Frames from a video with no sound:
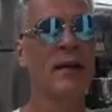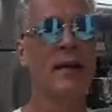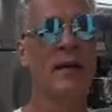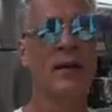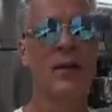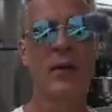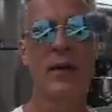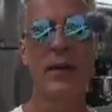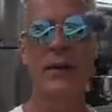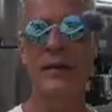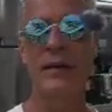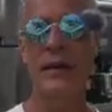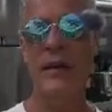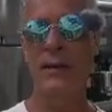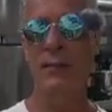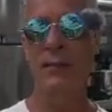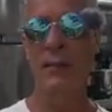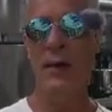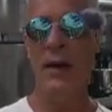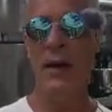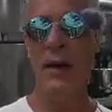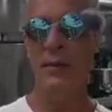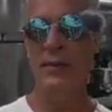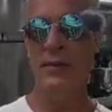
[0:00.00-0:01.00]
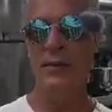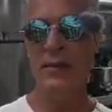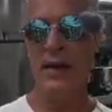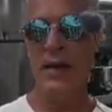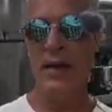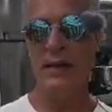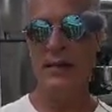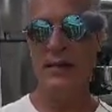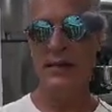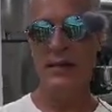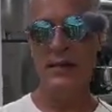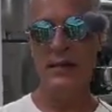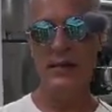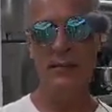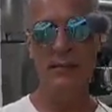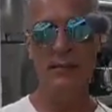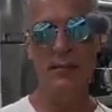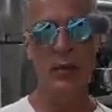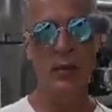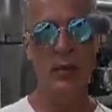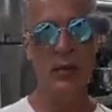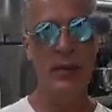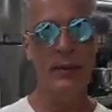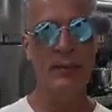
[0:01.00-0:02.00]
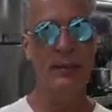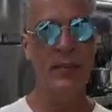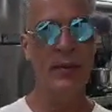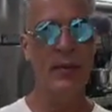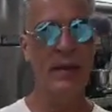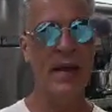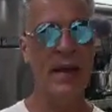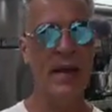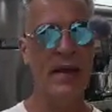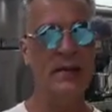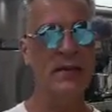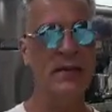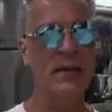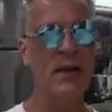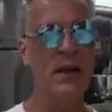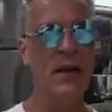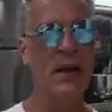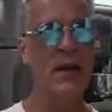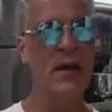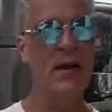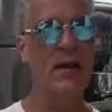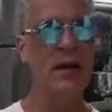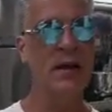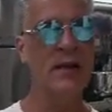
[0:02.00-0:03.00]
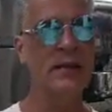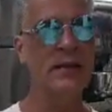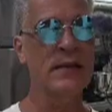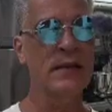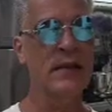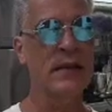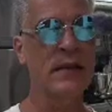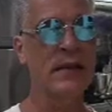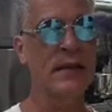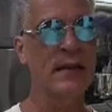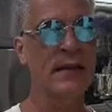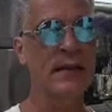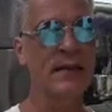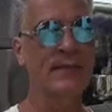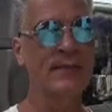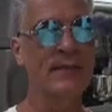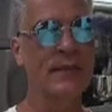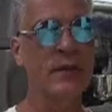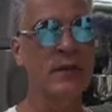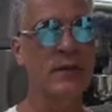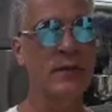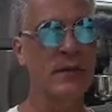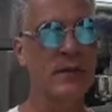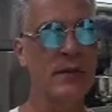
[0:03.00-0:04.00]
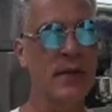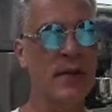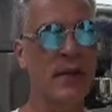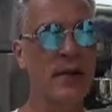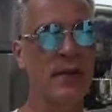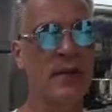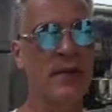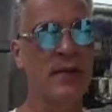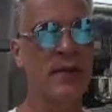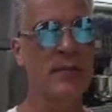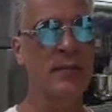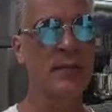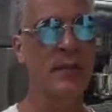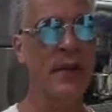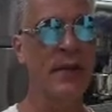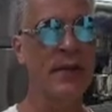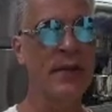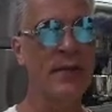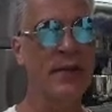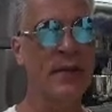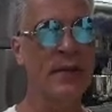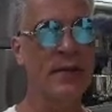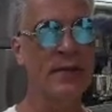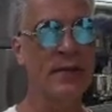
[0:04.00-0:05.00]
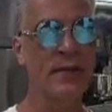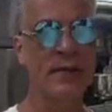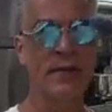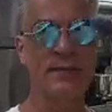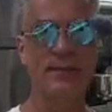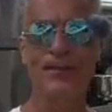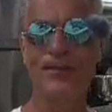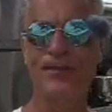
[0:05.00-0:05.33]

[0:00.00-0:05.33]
one time I was pulled up and asked the guard, I said, this was at our other place, I said,